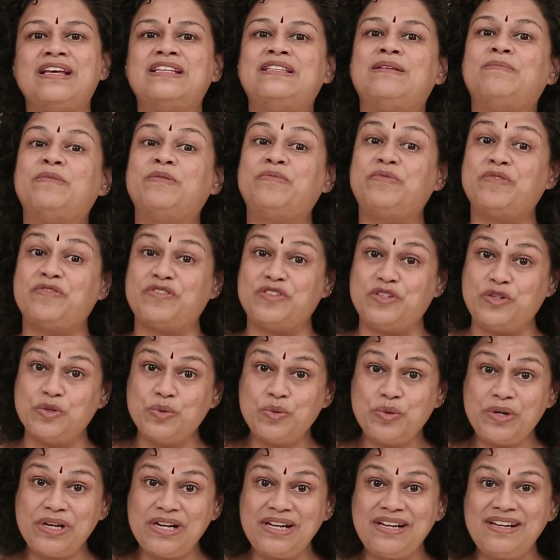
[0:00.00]
Some of us
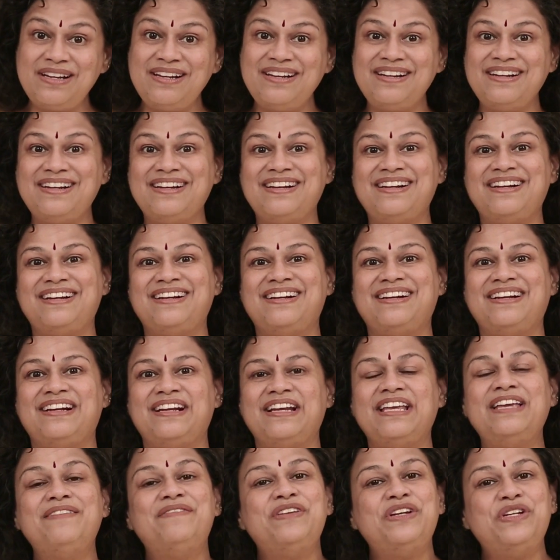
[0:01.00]
doodle.
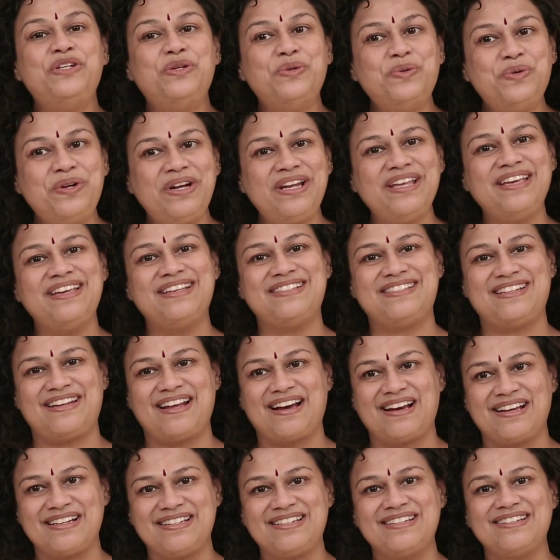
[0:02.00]
Even doodling is an
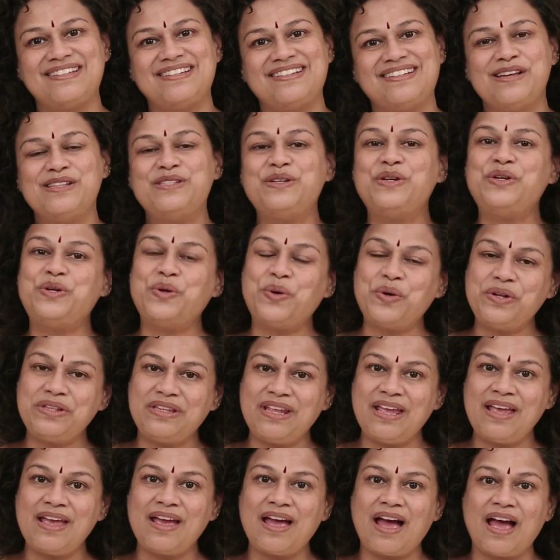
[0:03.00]
art. So don't
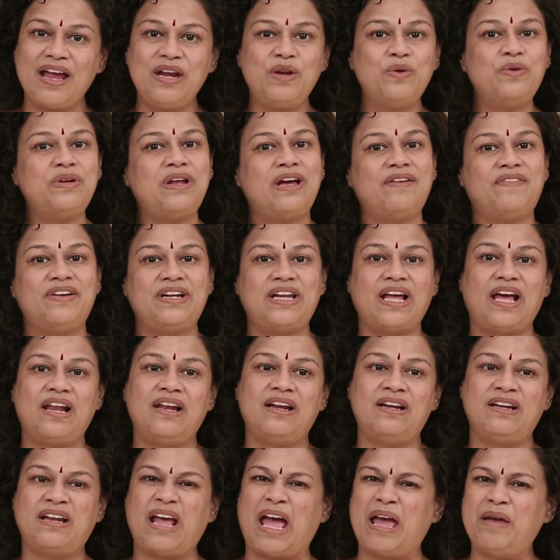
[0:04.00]
think I don't have a
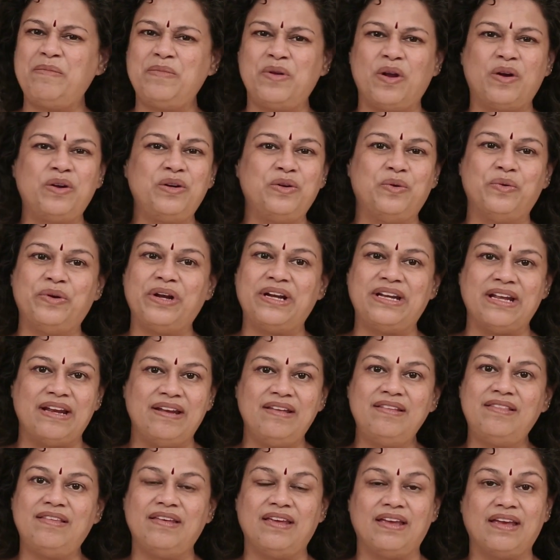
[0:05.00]
talent, I am not good at
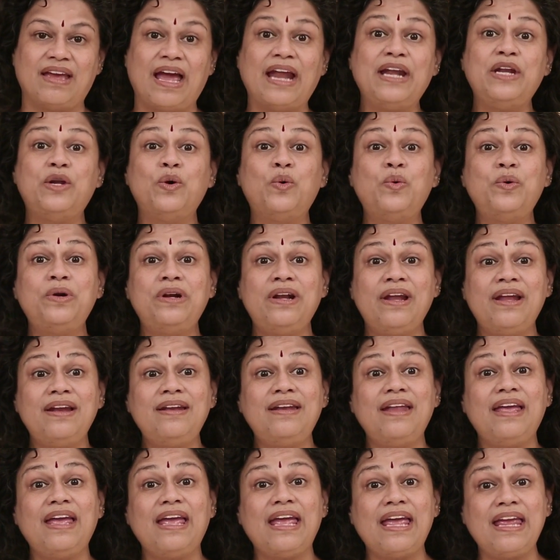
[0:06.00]
anything. And don't
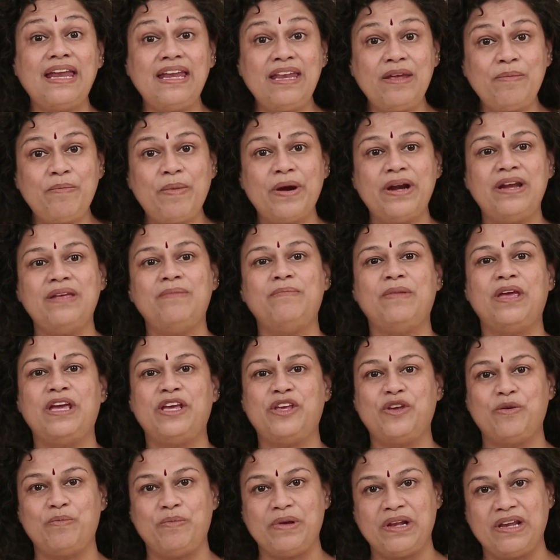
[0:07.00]
let anybody
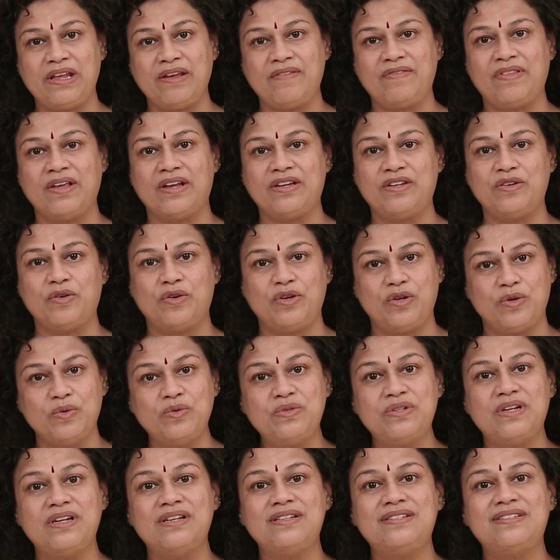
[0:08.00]
make you believe that you're
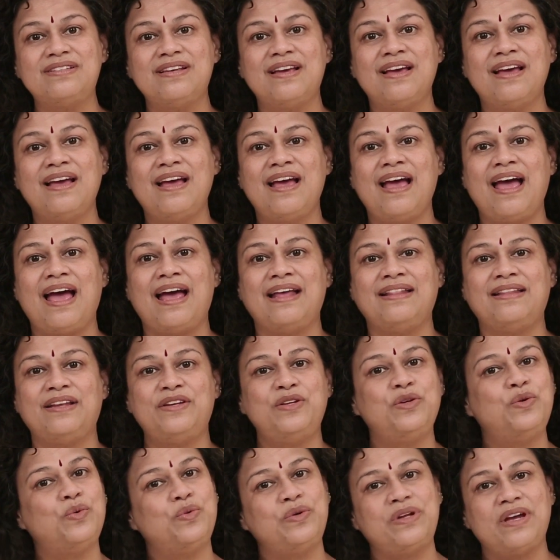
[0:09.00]
useless and
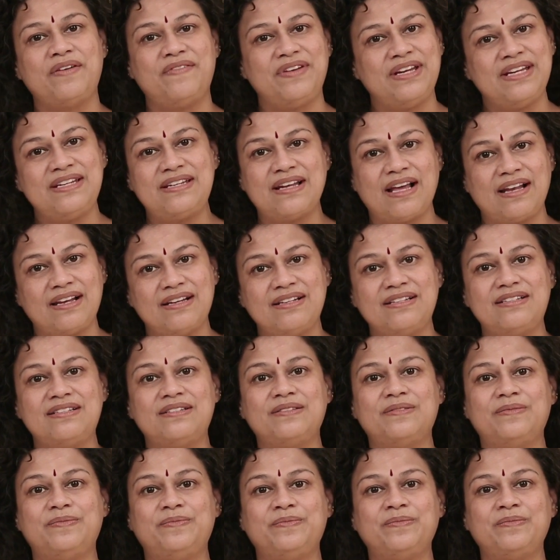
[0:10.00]
that you don't have any talent.
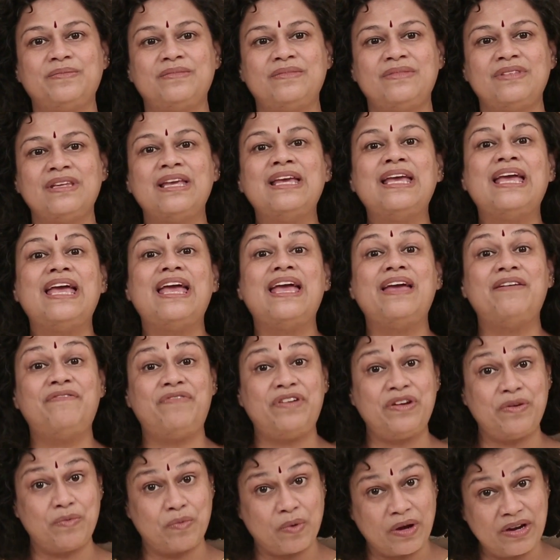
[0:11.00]

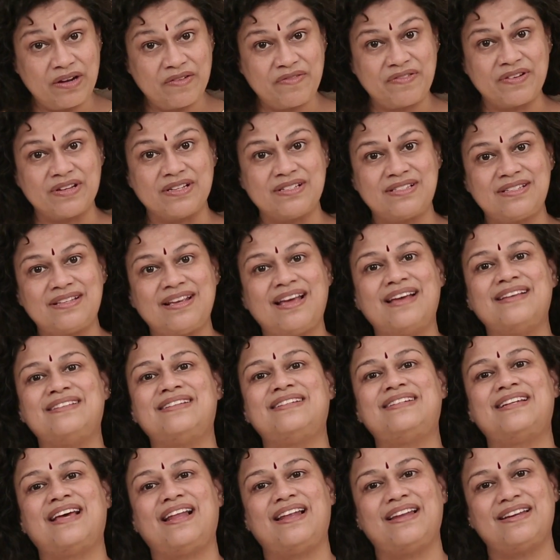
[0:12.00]
Every one of us has a
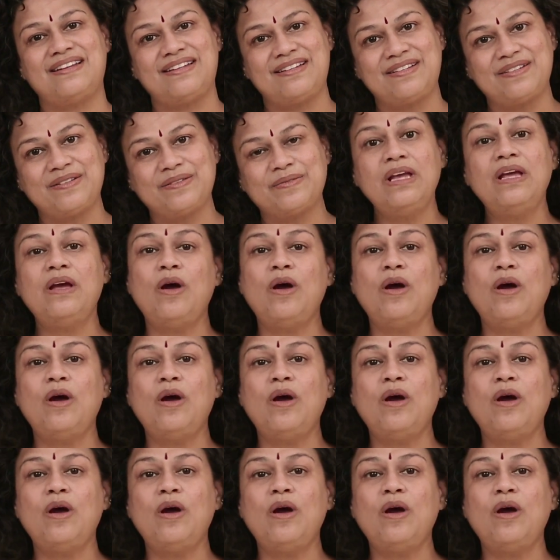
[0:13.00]
talent.